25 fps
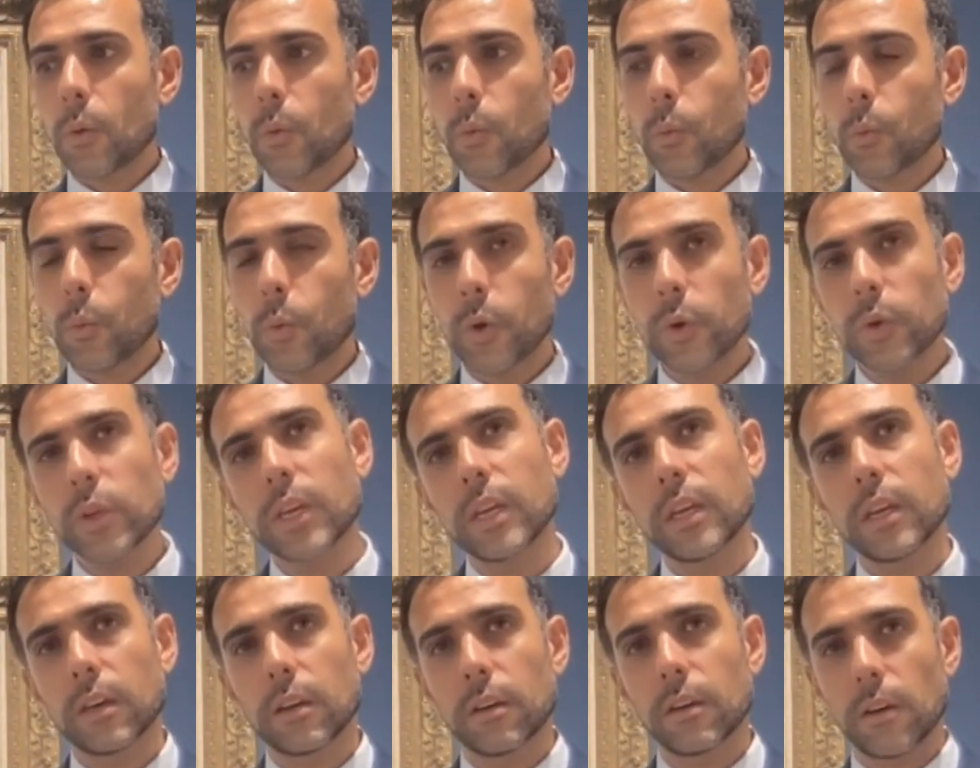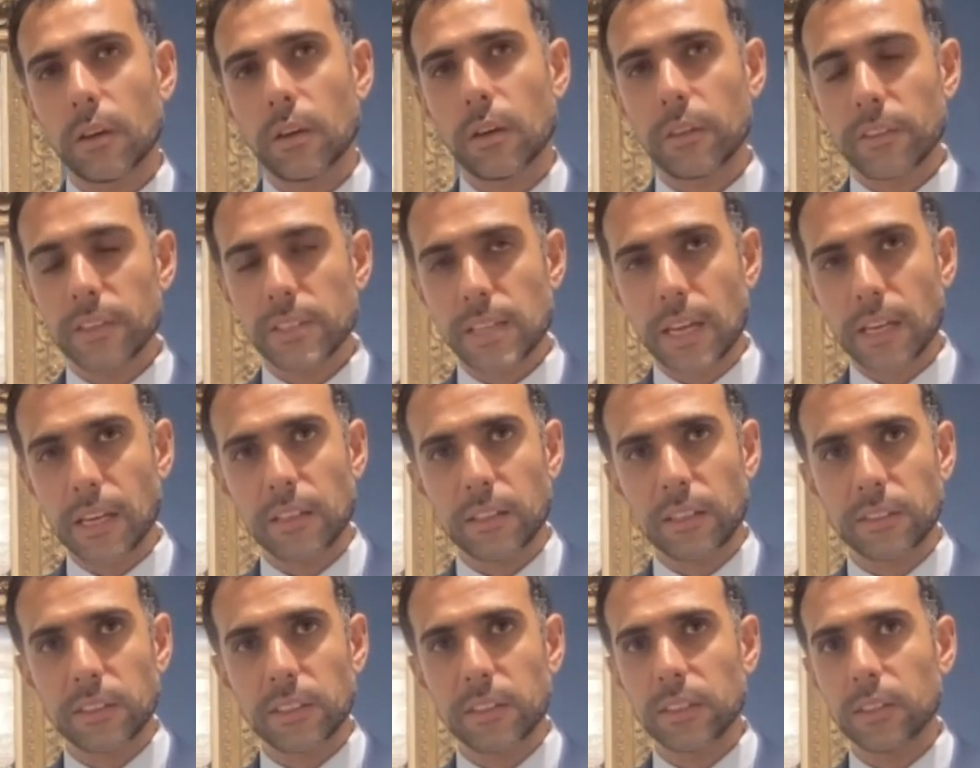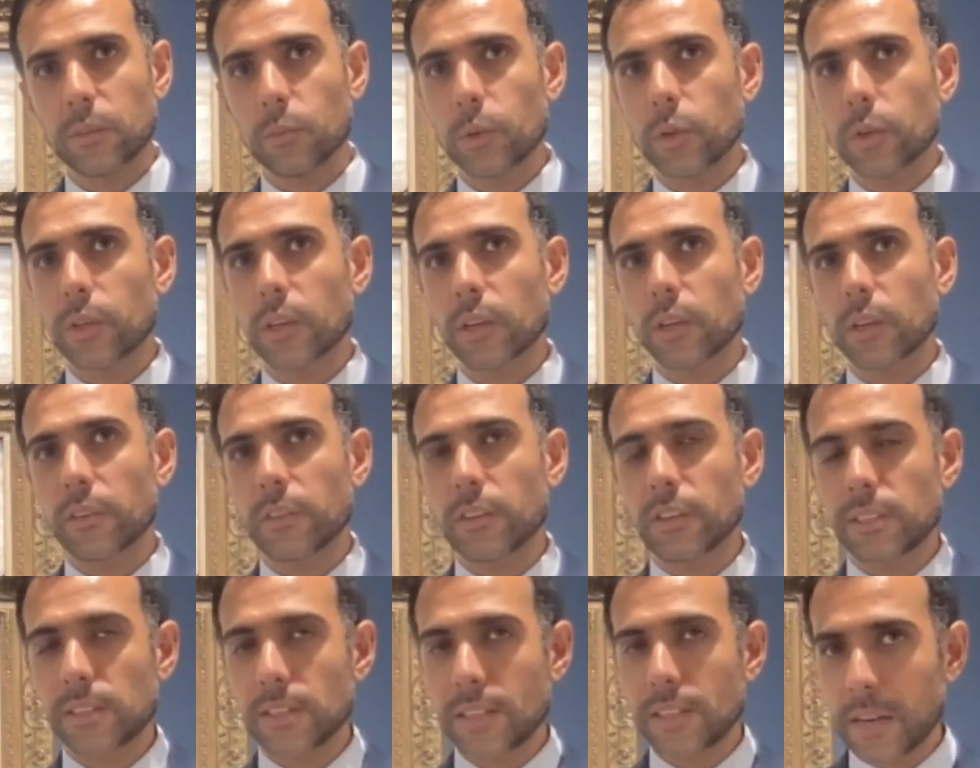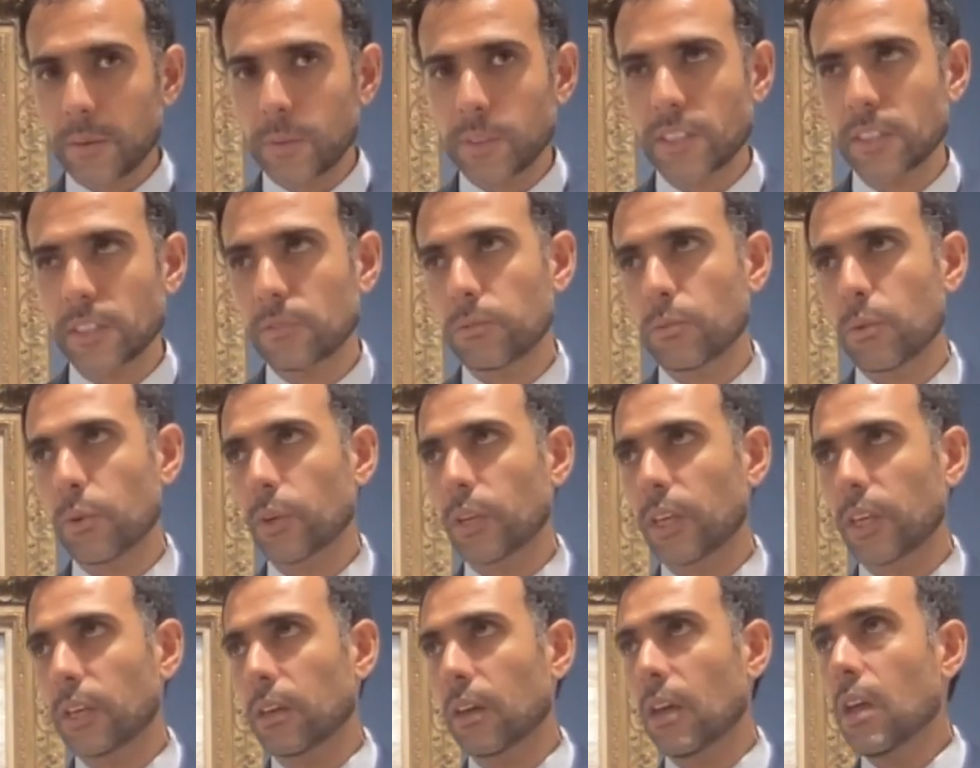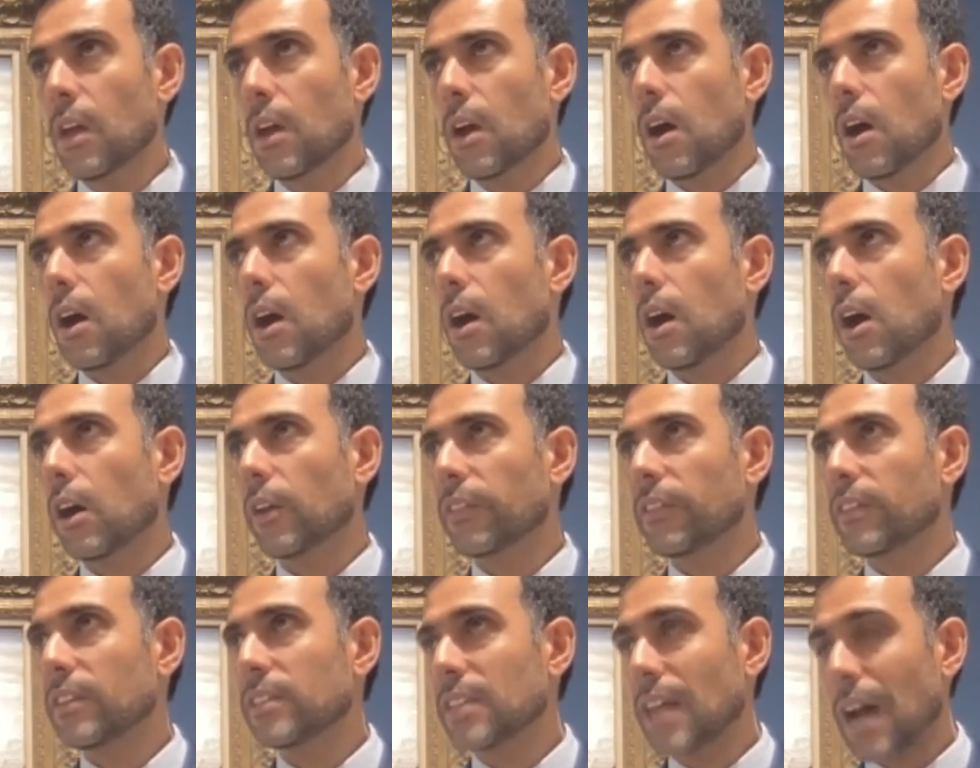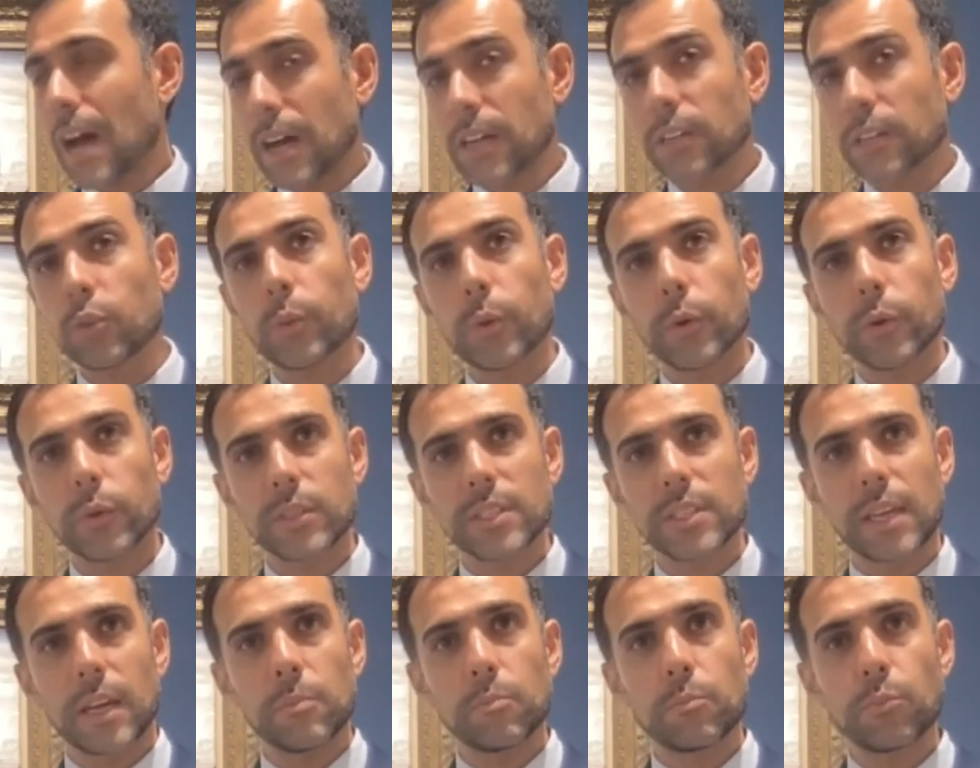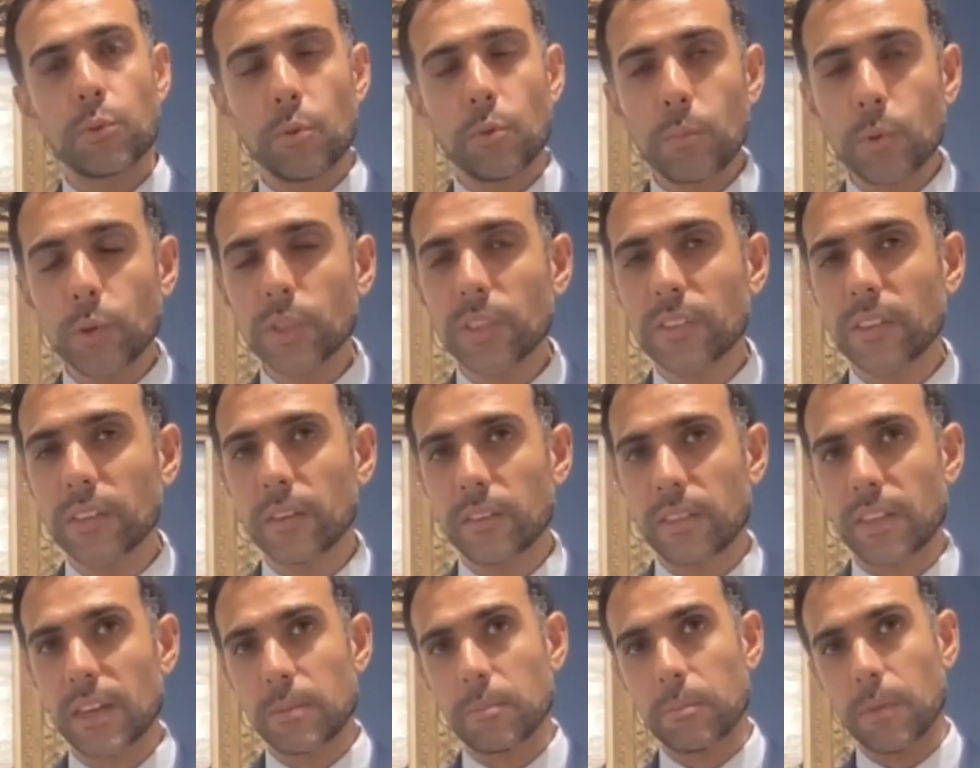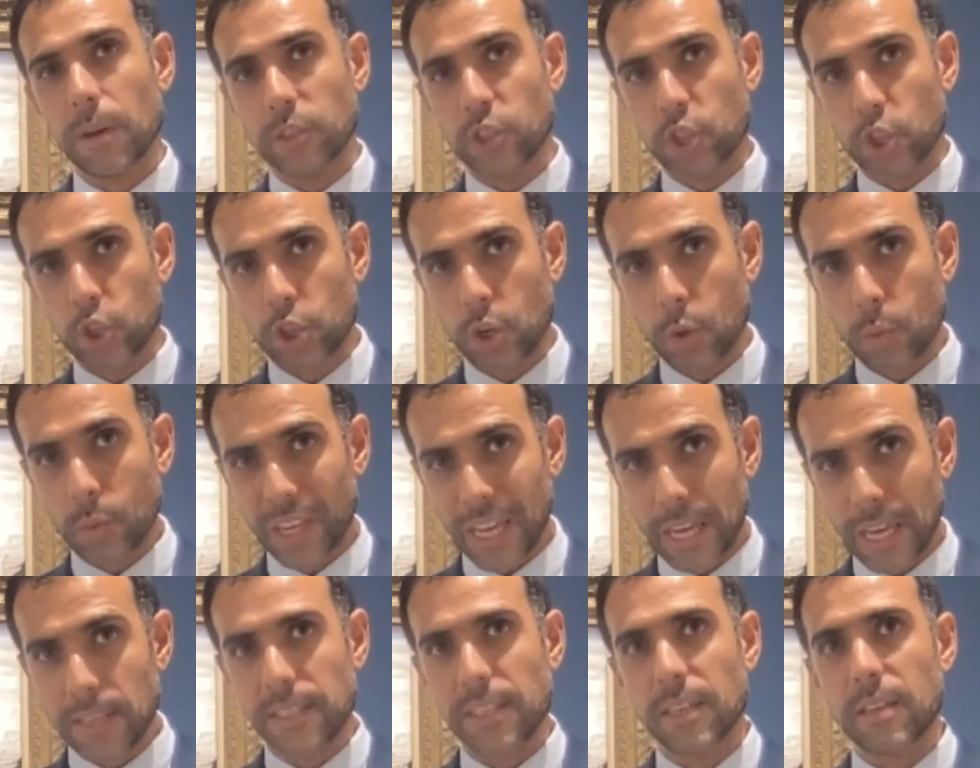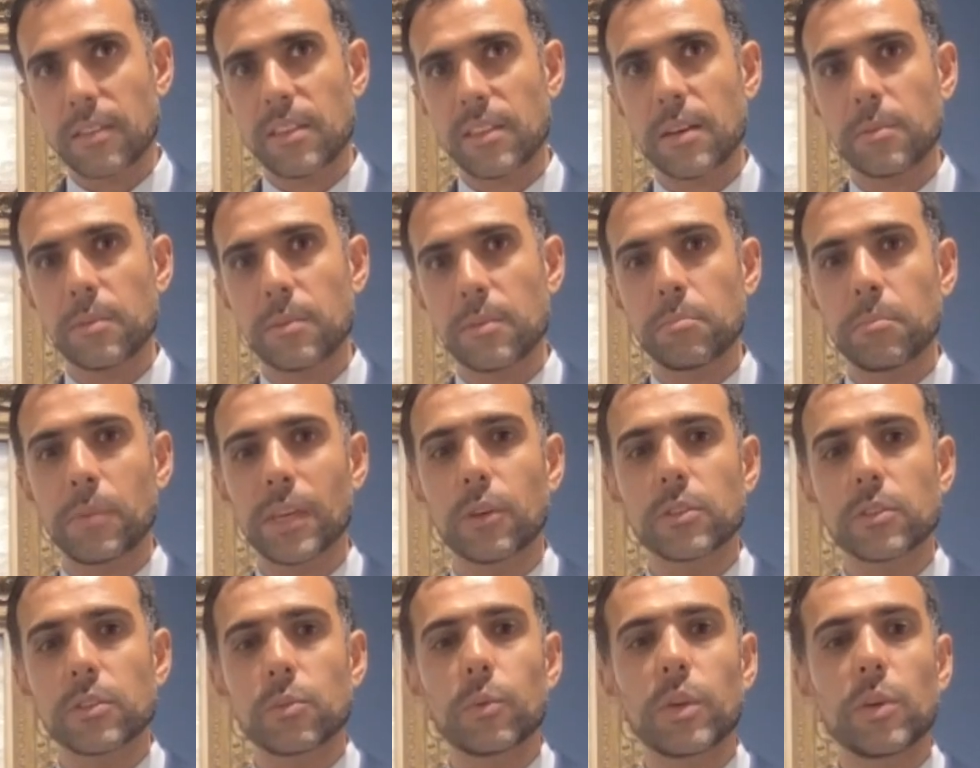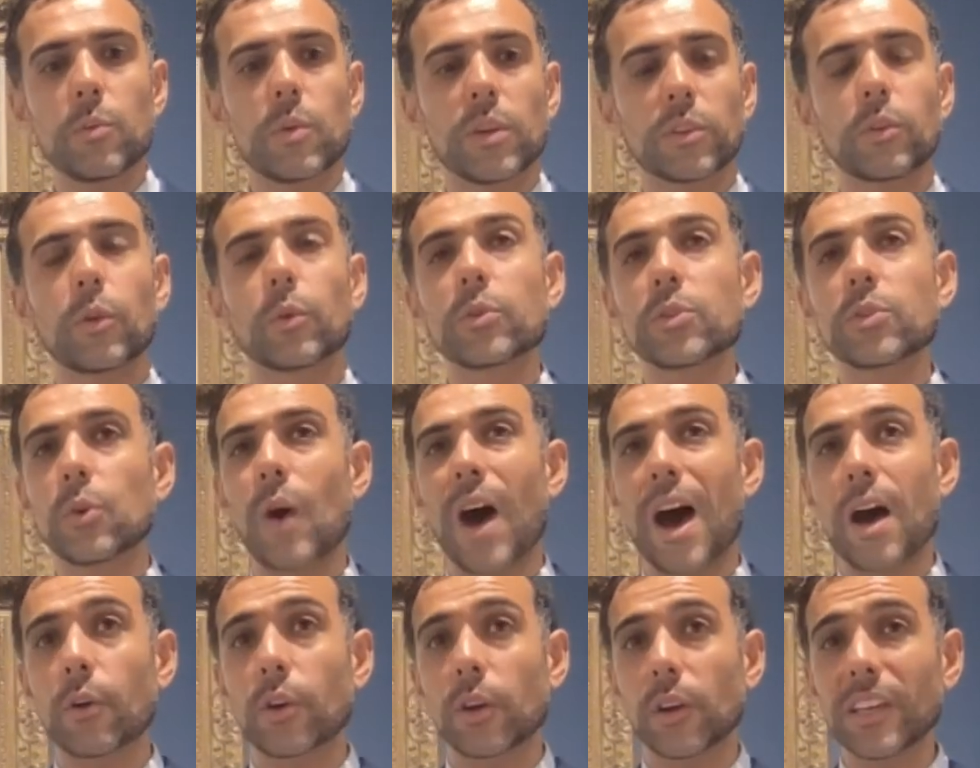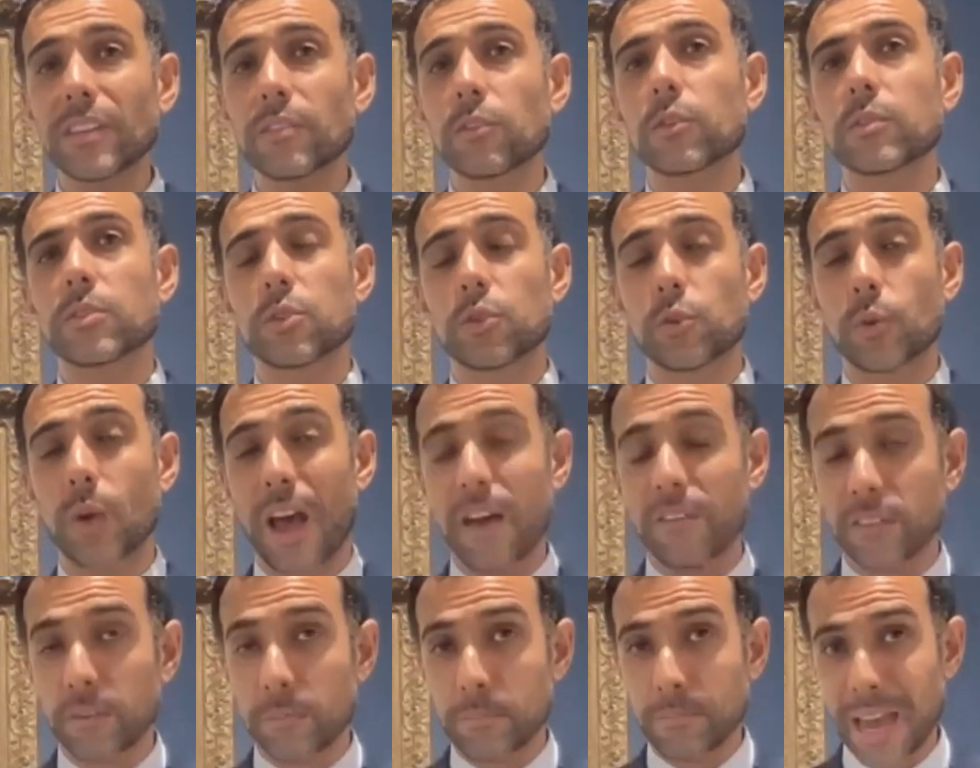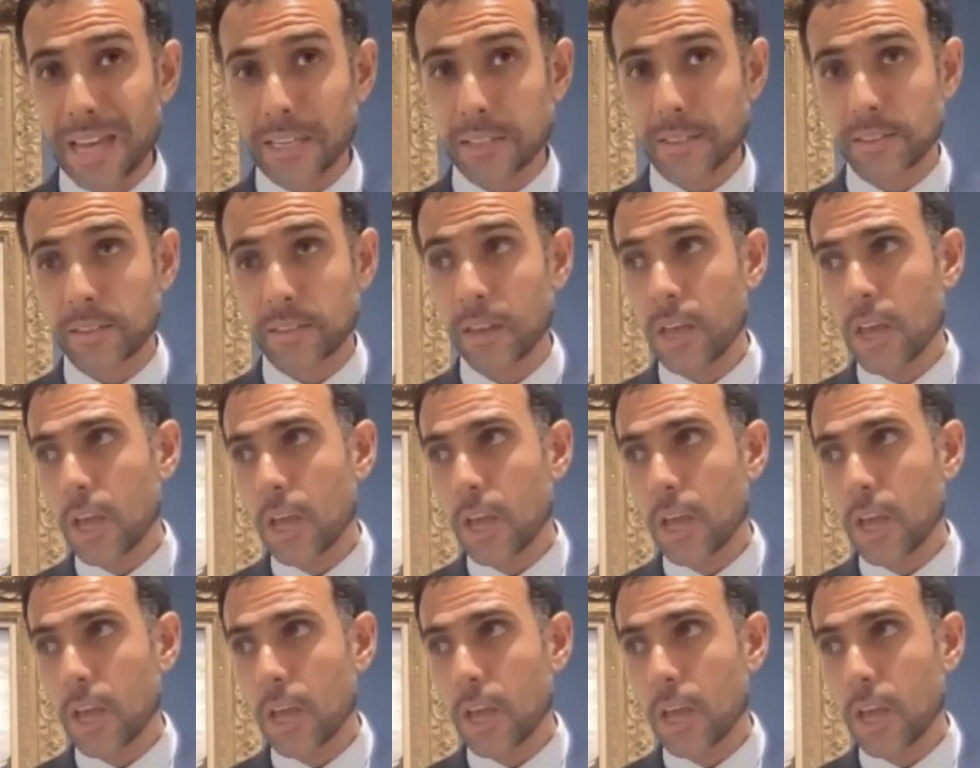working on this identity, working on this narrative, working on these artworks and promoting them, showcasing them, because we want also our collectors to have the best,